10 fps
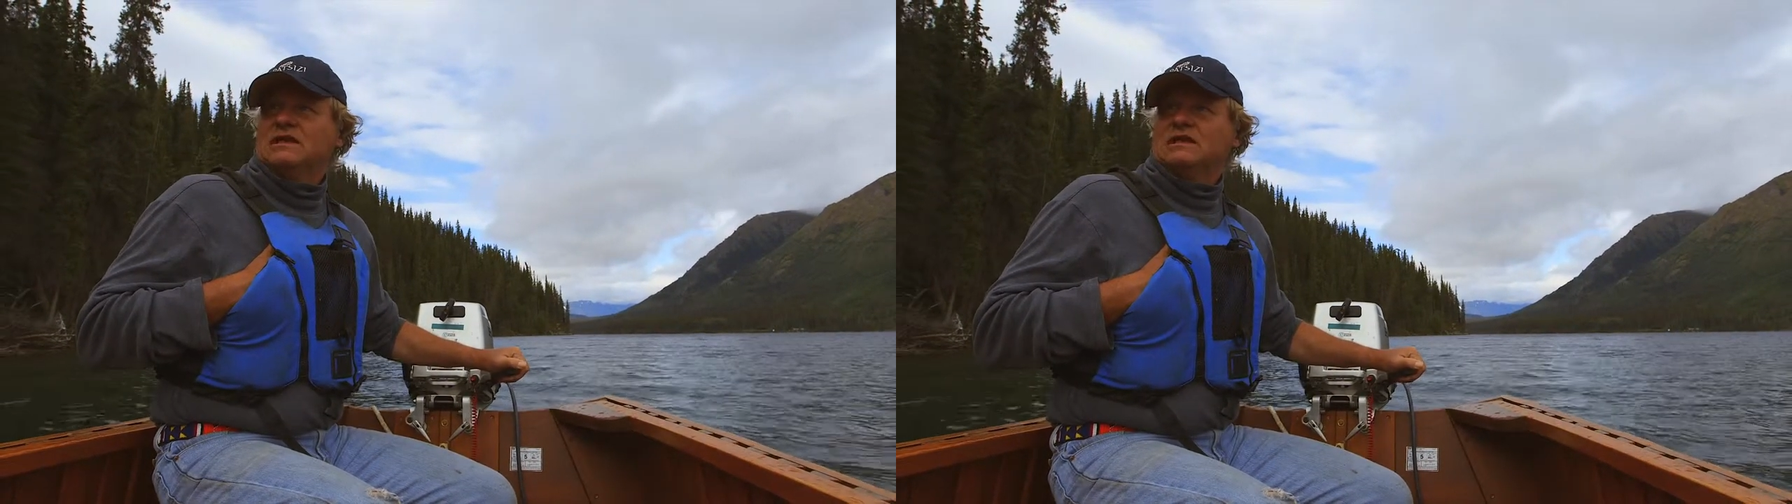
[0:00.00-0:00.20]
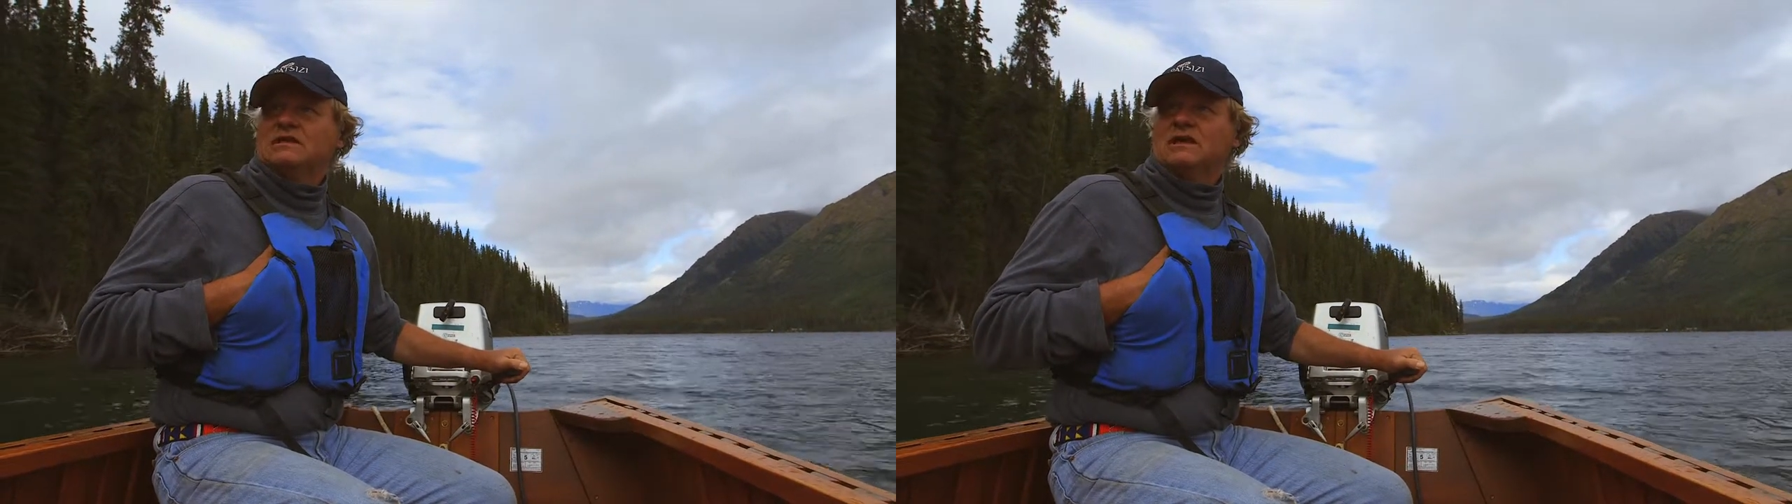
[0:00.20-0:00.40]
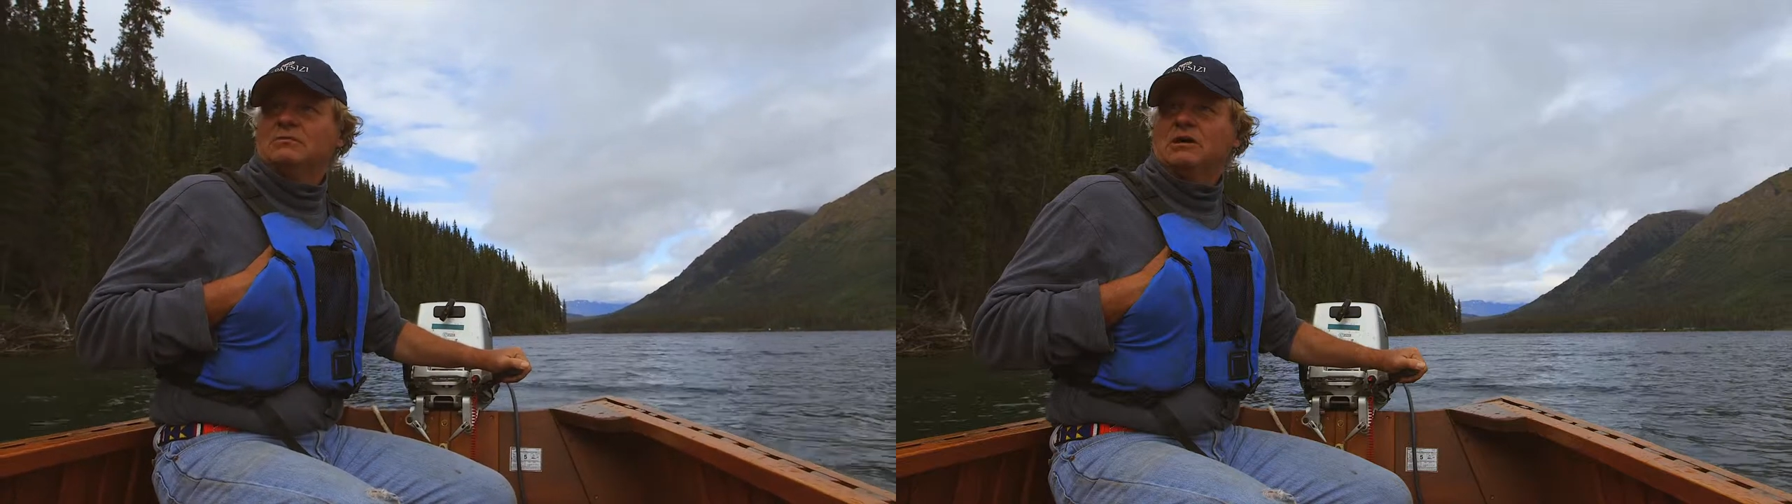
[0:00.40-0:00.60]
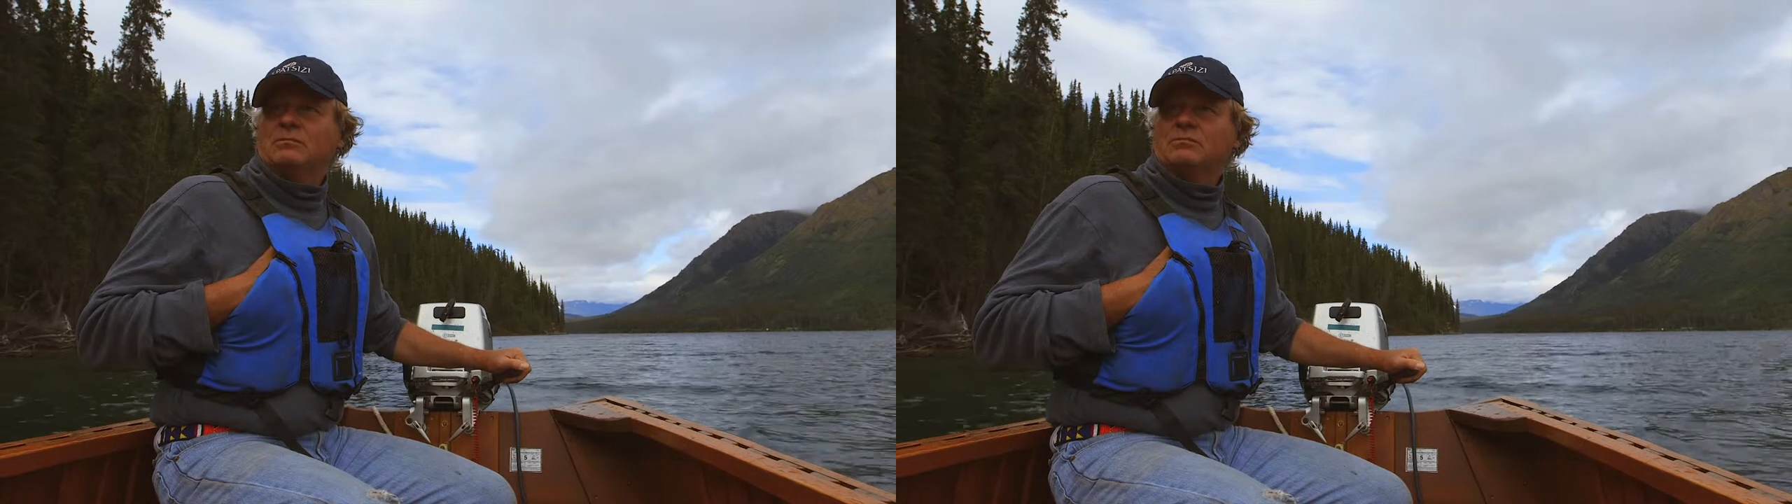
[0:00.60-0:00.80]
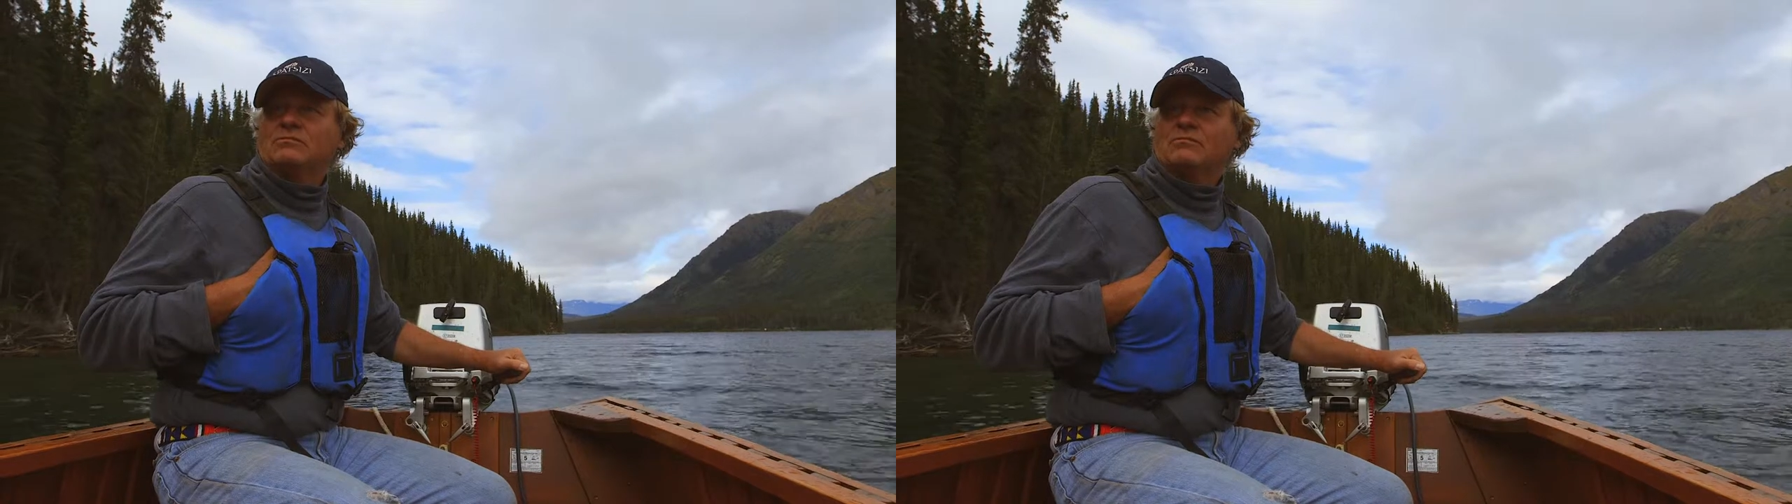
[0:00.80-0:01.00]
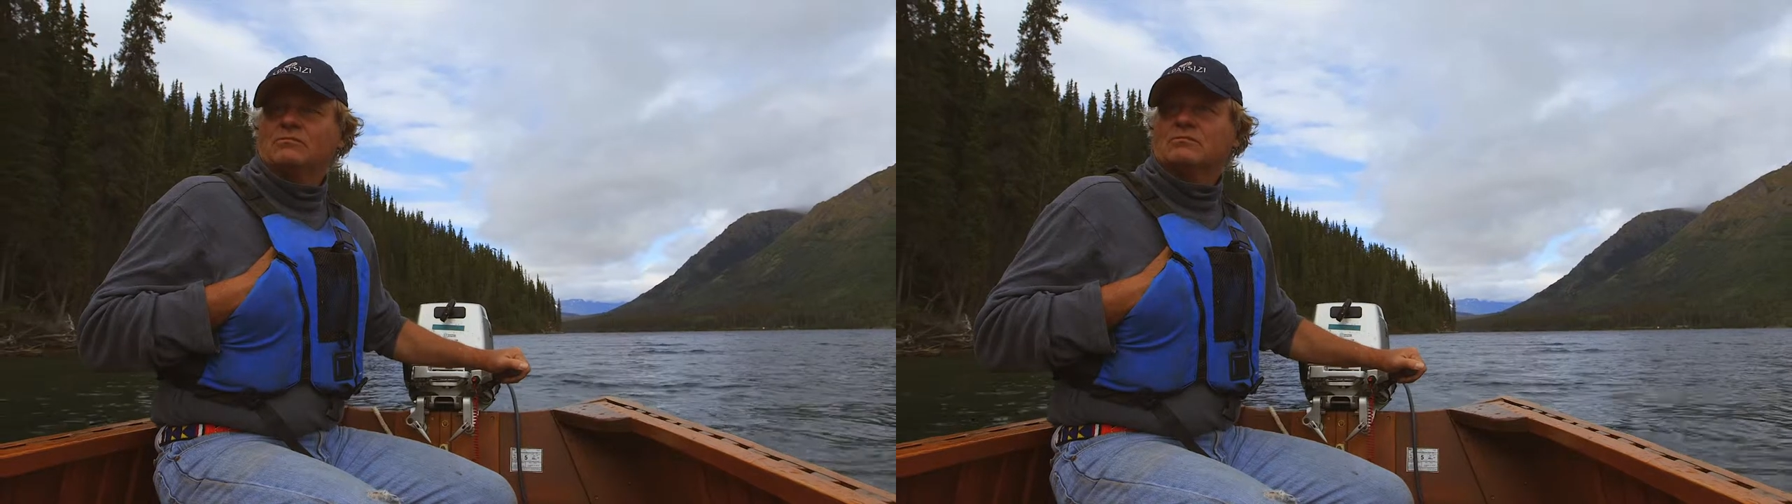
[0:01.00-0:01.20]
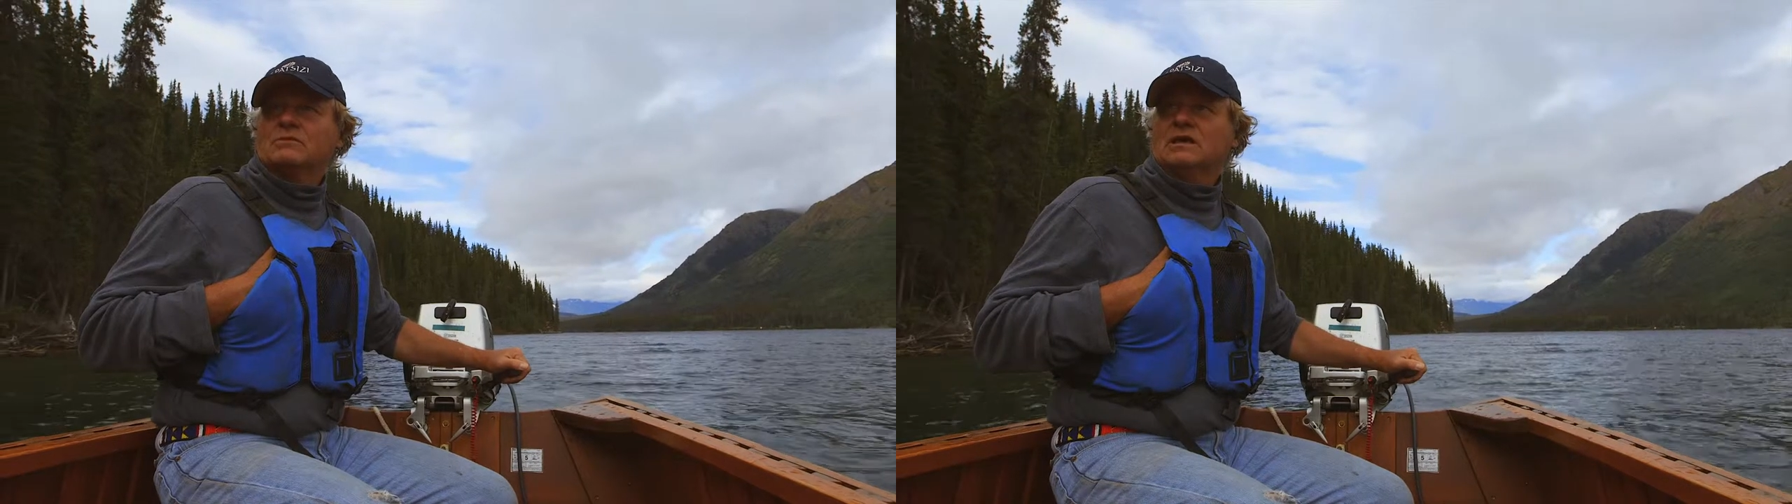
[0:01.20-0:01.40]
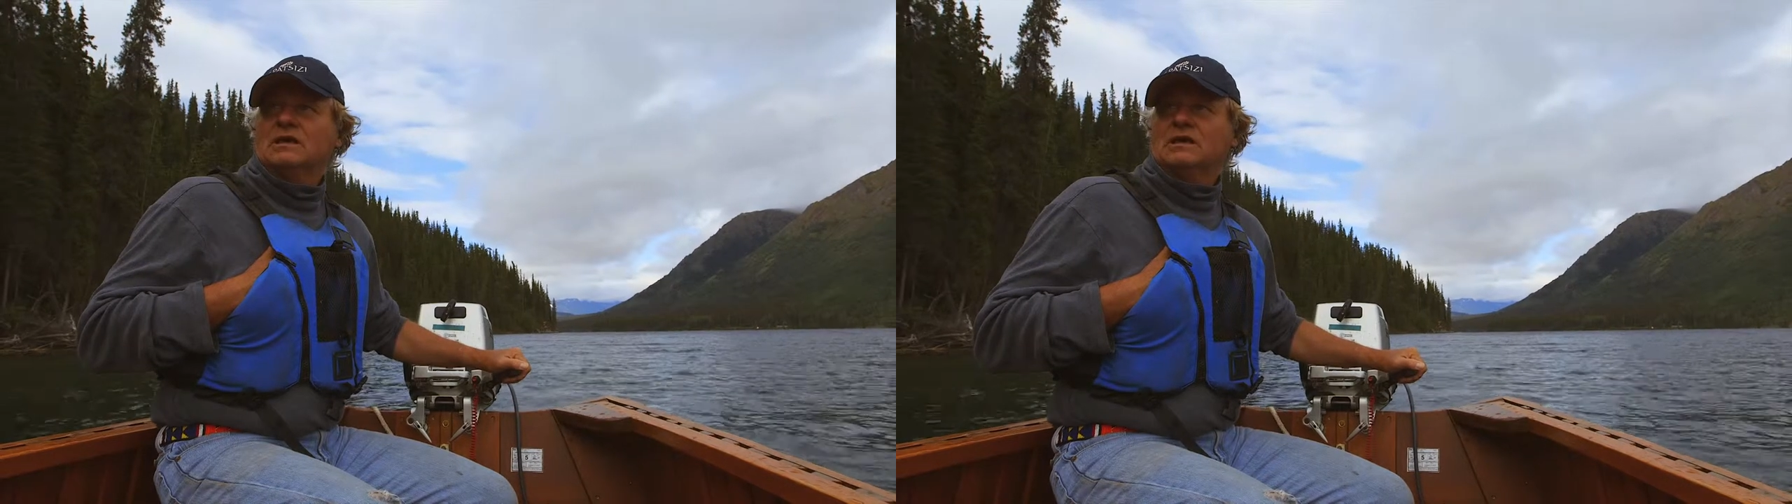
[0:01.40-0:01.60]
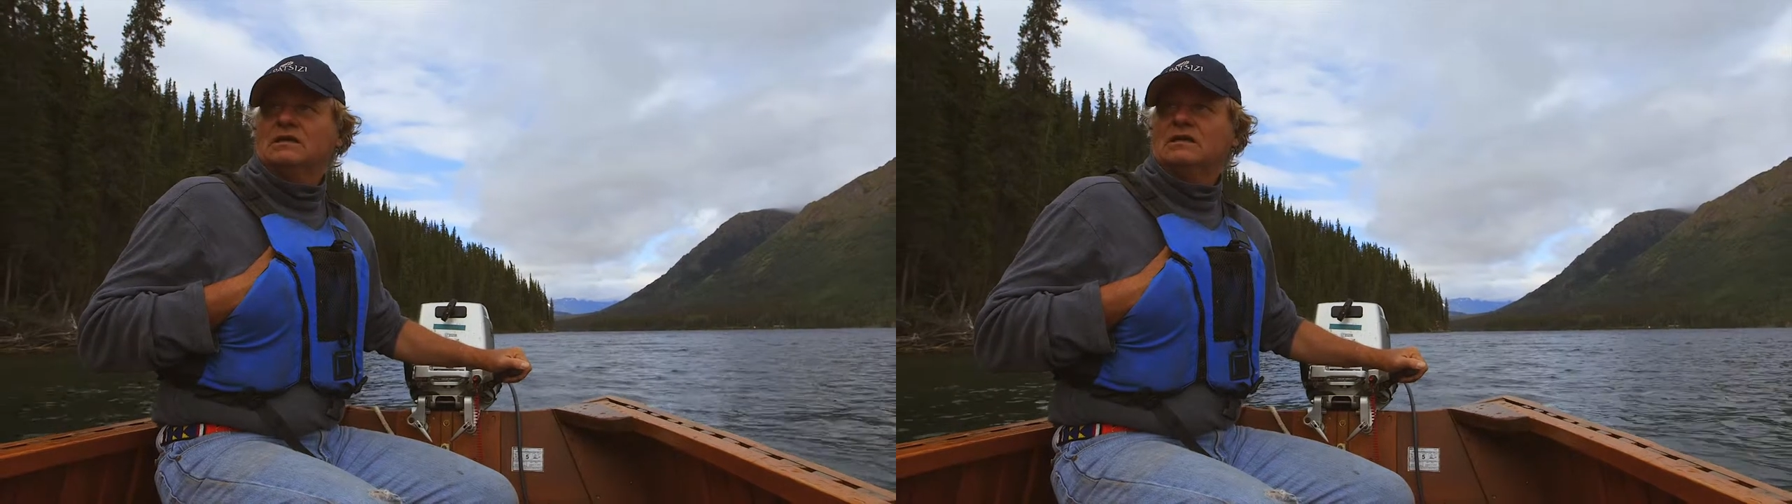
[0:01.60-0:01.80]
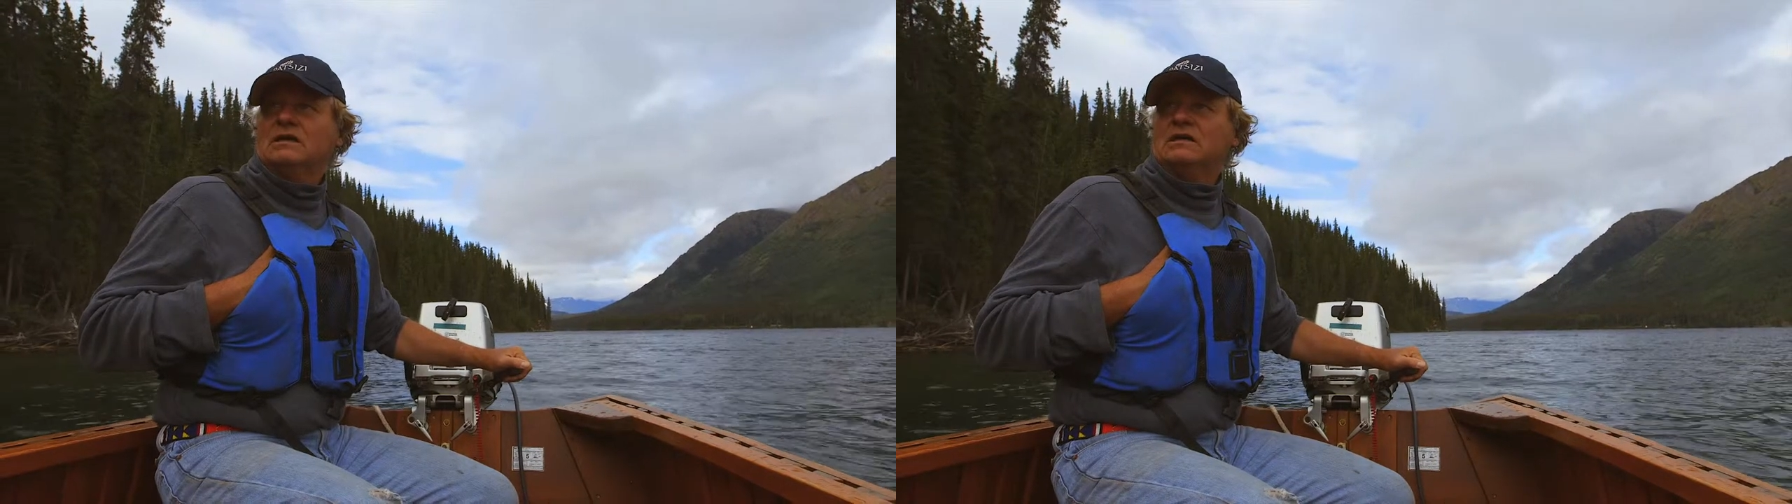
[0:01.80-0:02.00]
Gail came up.
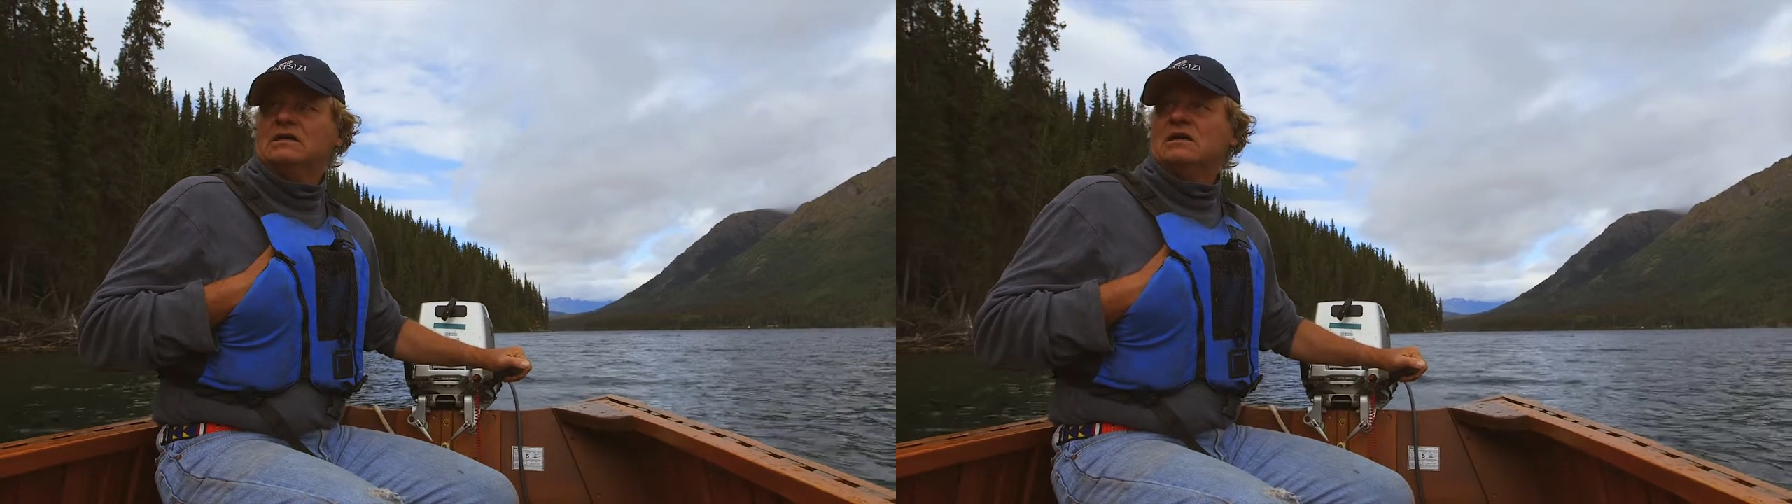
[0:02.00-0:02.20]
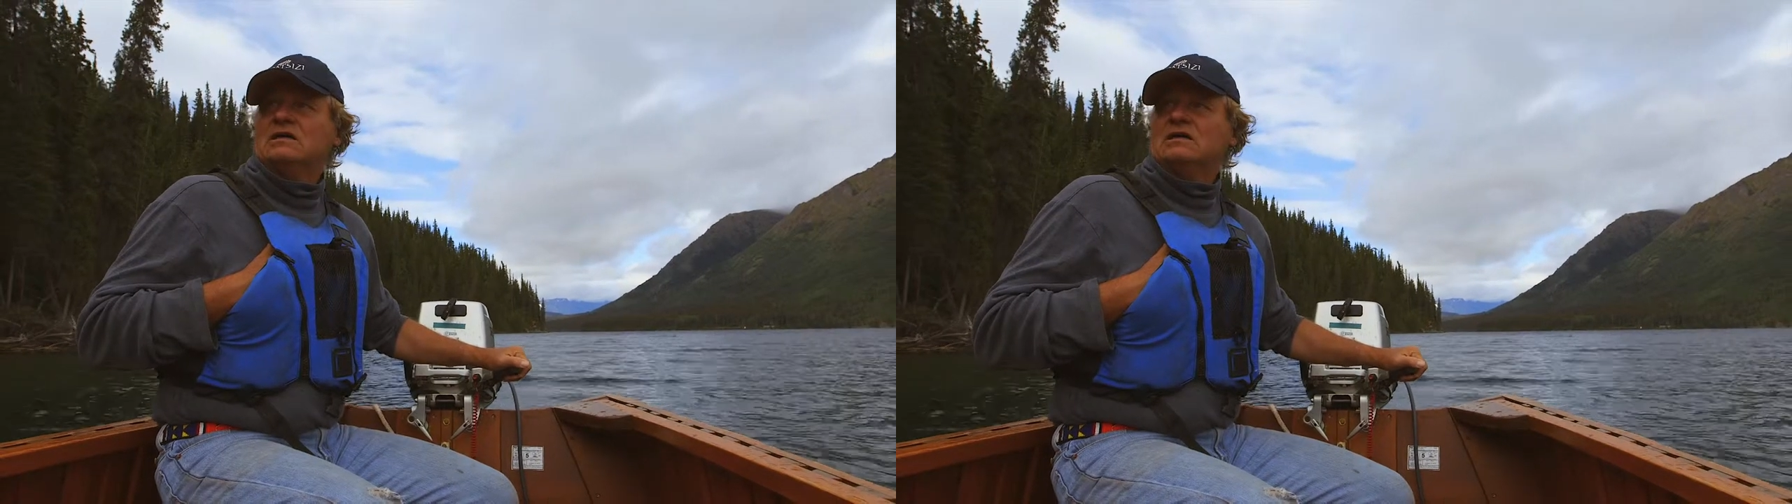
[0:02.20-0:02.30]
And uh,